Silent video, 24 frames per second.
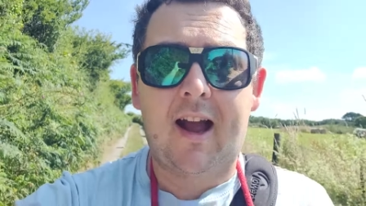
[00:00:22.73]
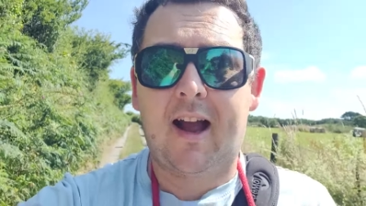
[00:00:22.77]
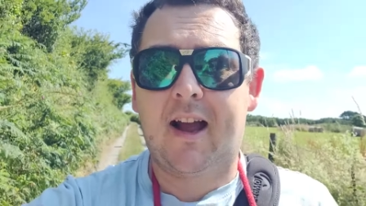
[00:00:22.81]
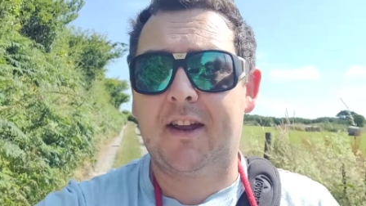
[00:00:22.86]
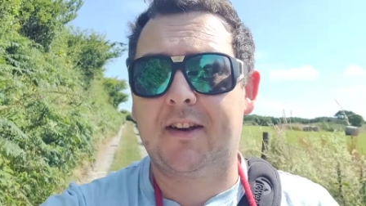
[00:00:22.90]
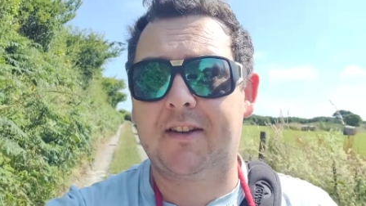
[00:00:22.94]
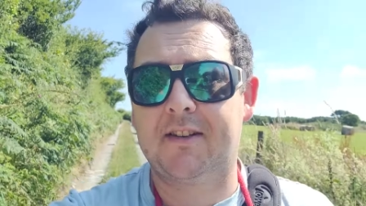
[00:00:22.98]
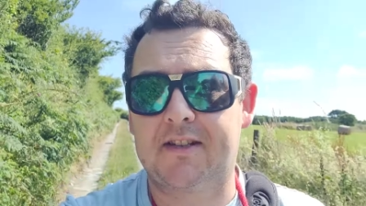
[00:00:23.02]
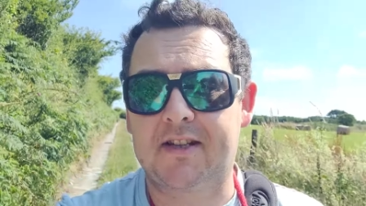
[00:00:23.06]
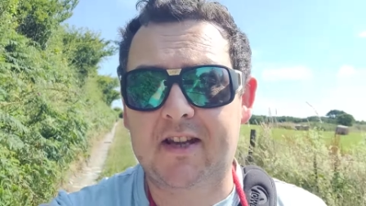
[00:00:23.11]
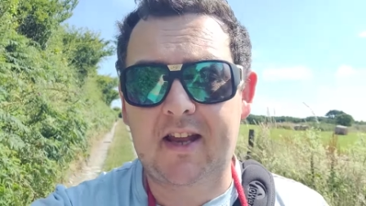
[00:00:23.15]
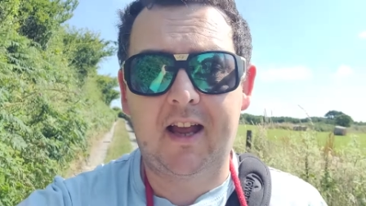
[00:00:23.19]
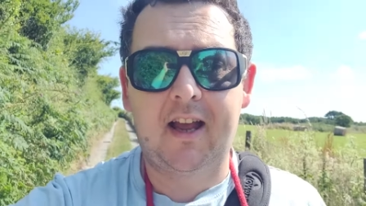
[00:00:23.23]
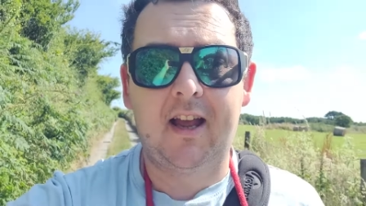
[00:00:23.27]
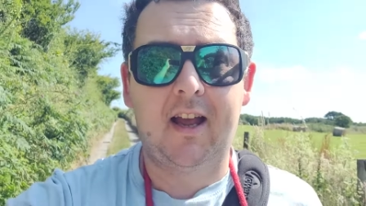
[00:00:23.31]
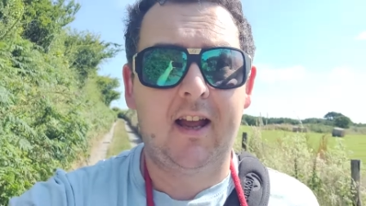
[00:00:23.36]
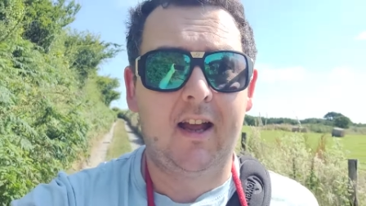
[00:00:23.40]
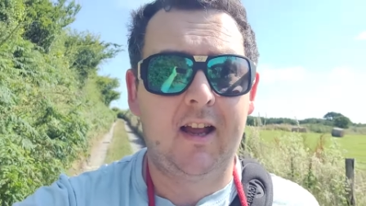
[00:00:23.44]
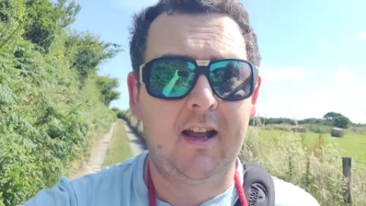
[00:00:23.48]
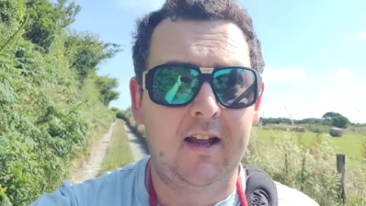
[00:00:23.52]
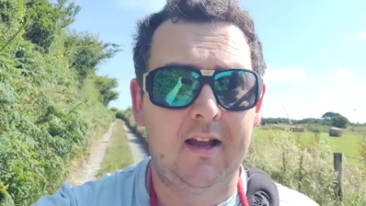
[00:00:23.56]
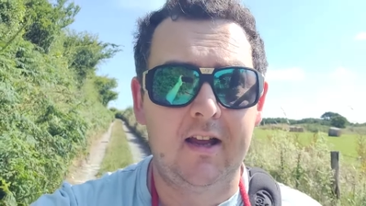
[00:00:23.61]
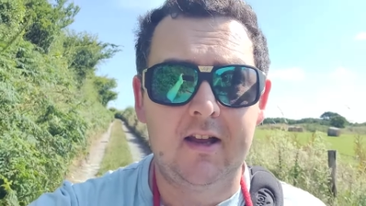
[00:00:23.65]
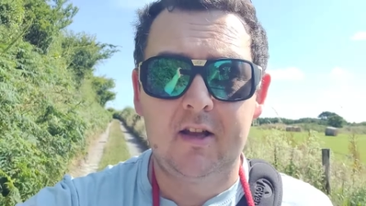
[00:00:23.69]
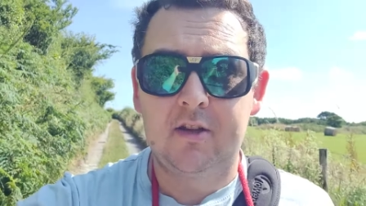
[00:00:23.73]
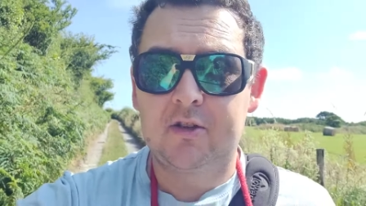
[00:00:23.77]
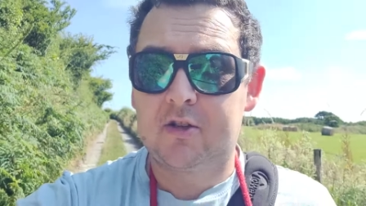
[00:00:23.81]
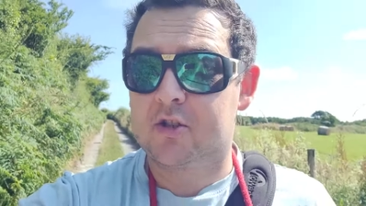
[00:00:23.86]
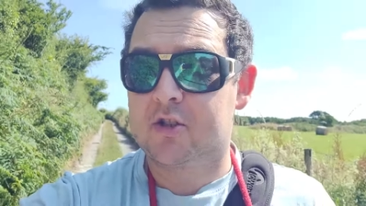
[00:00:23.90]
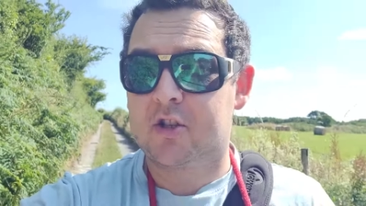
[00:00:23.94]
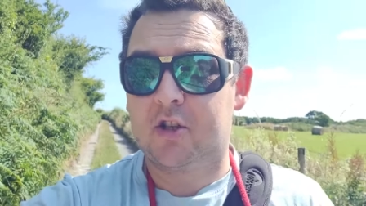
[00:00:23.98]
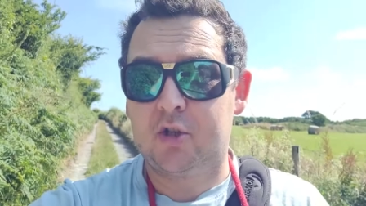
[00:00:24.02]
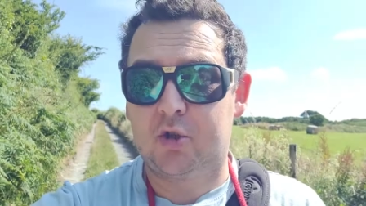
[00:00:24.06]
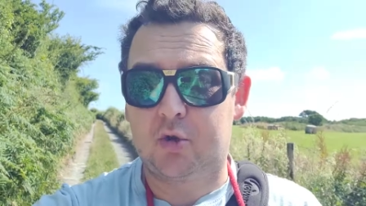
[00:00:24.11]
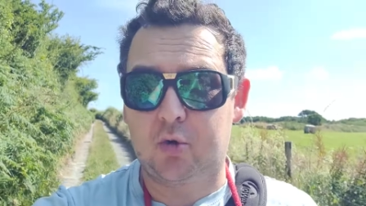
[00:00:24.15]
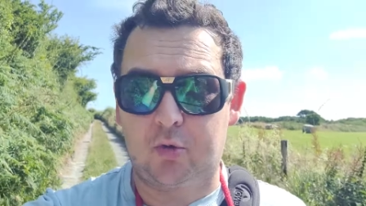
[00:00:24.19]
and
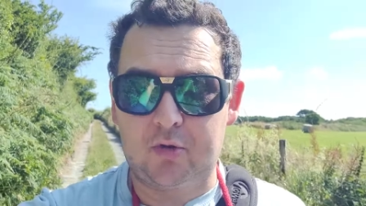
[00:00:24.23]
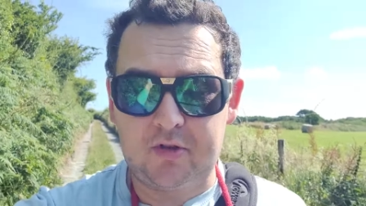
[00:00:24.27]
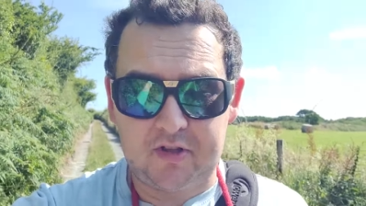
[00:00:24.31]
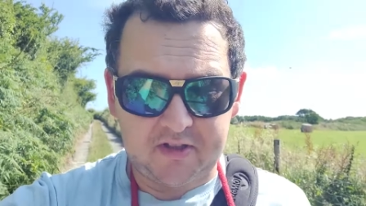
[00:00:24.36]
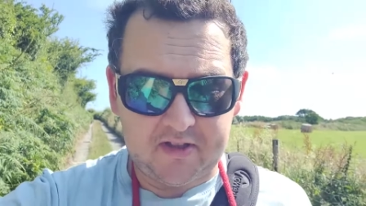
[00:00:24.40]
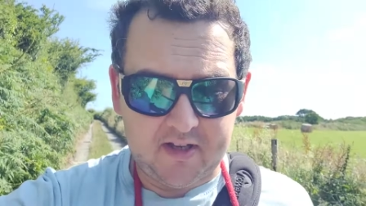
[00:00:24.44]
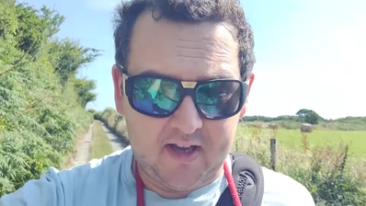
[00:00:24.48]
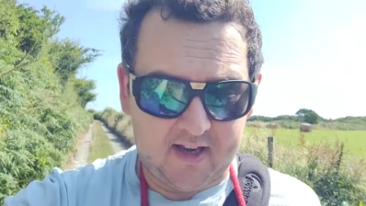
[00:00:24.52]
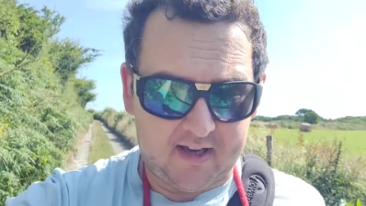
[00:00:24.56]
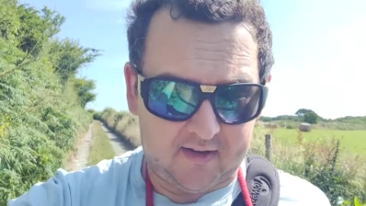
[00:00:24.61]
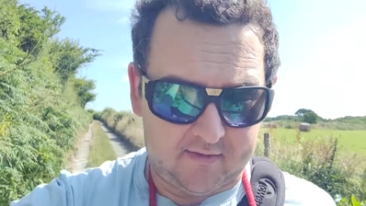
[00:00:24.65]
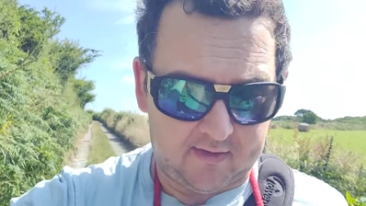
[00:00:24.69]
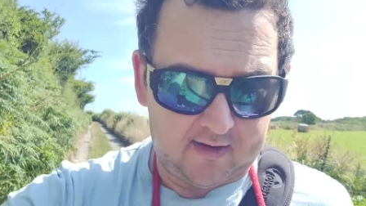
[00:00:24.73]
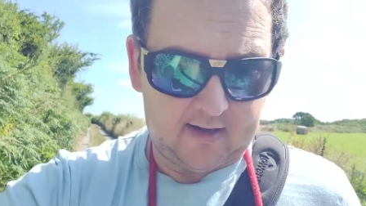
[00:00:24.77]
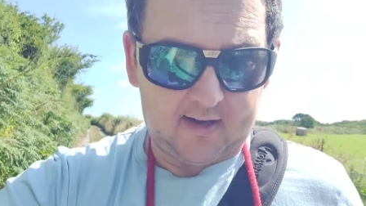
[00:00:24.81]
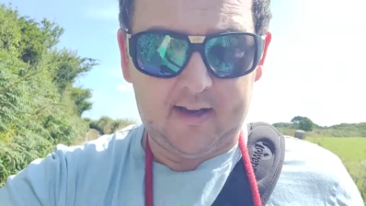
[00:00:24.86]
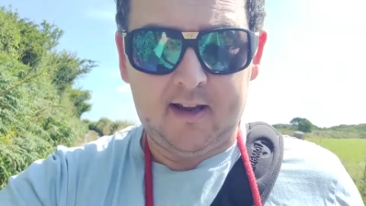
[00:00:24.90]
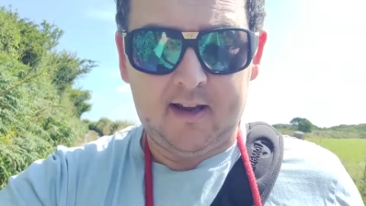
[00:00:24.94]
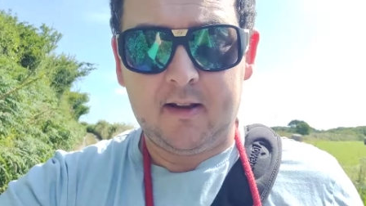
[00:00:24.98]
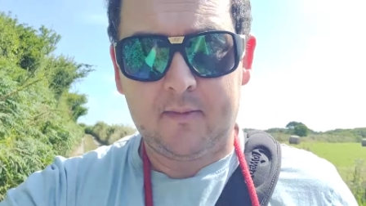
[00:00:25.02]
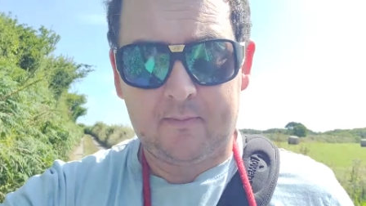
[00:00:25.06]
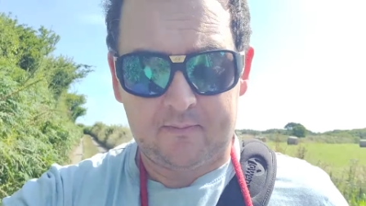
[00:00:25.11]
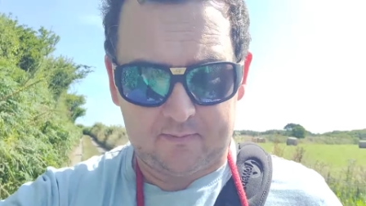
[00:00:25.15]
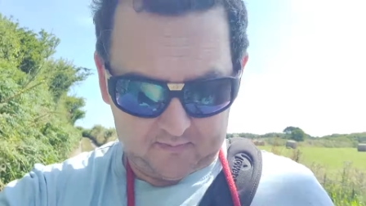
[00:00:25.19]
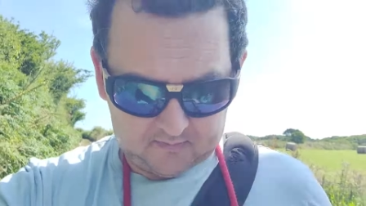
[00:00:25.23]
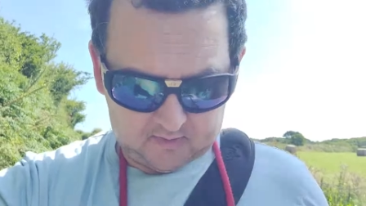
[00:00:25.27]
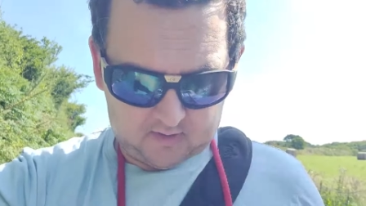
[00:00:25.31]
just enjoy the day really.